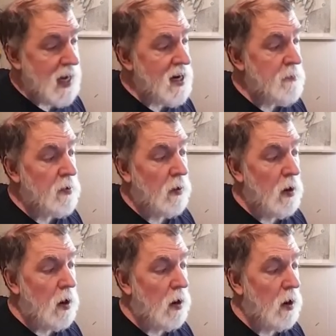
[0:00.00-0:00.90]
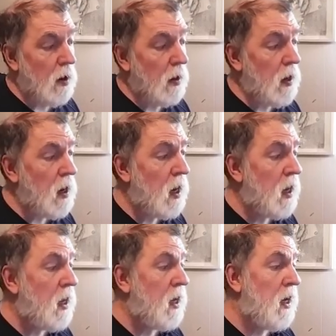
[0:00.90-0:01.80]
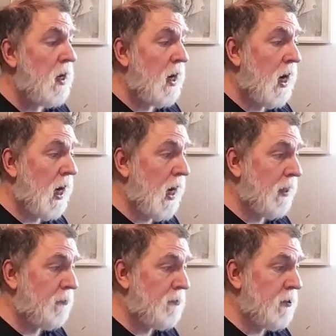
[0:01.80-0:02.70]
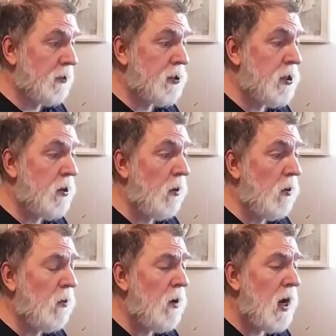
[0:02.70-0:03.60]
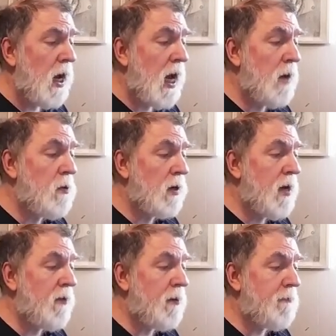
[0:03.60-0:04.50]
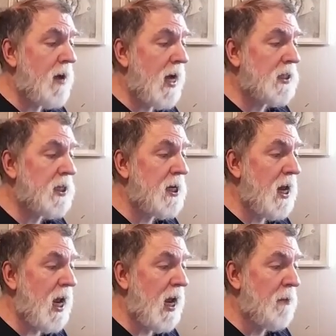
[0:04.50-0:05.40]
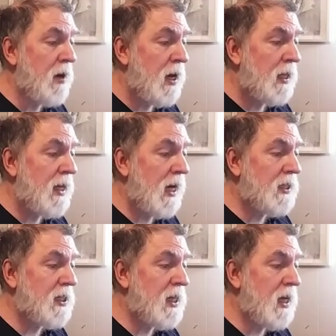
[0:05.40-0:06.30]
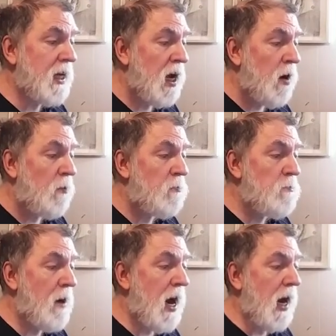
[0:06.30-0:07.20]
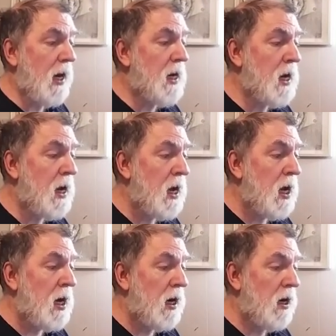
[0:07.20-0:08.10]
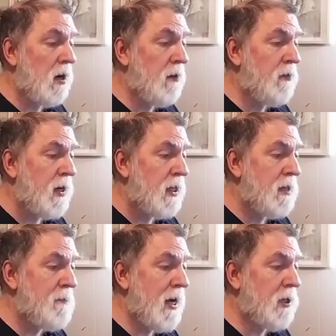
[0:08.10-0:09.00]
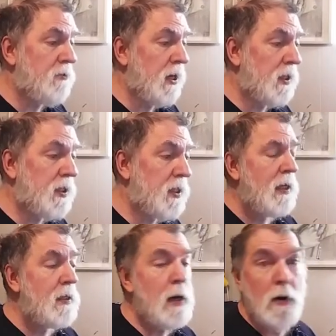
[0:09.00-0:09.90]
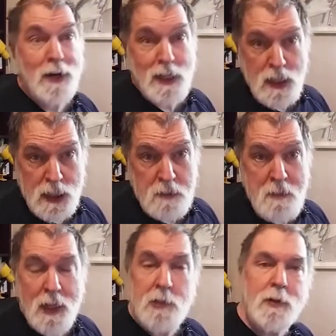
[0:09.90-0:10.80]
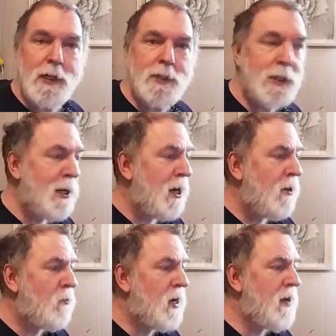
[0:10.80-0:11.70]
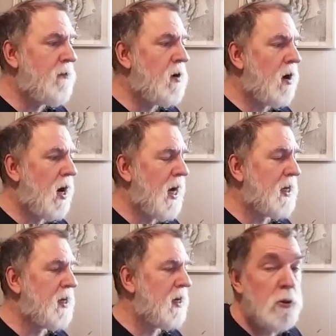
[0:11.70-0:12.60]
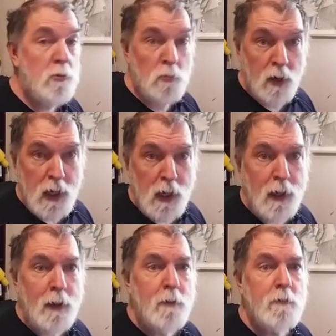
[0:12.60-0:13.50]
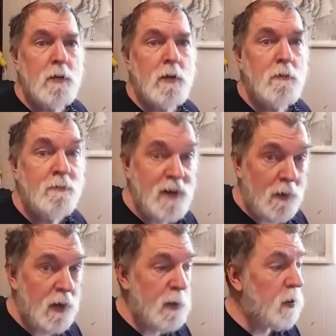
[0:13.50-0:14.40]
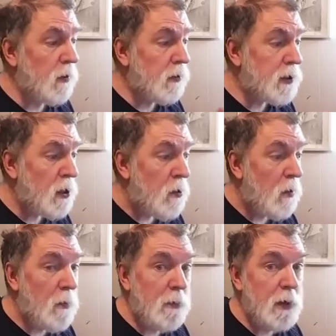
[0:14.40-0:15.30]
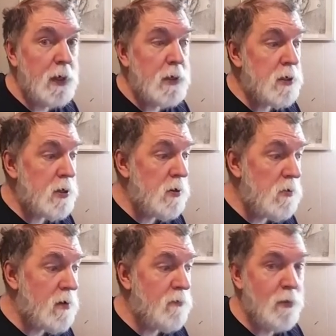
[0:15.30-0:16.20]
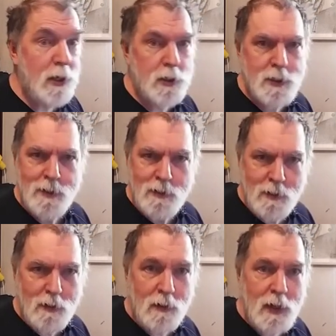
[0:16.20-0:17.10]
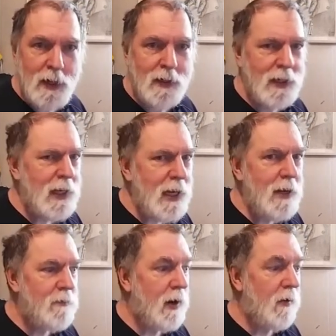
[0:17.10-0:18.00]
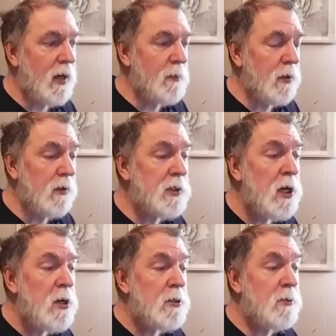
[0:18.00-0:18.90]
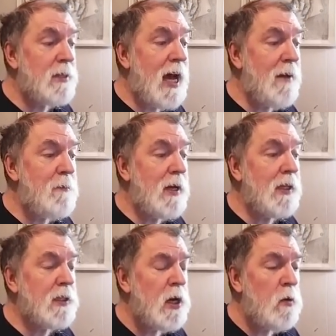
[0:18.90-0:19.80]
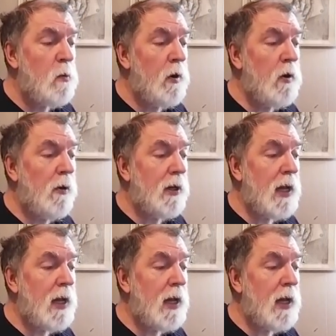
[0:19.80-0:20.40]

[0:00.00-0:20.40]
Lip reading: number R. There's 2, and we'll give it a fancy name. That's the rank of the matrix. Now in this matrix, we've got 3 variables, only 2 of which are leading variables. So that means we're going to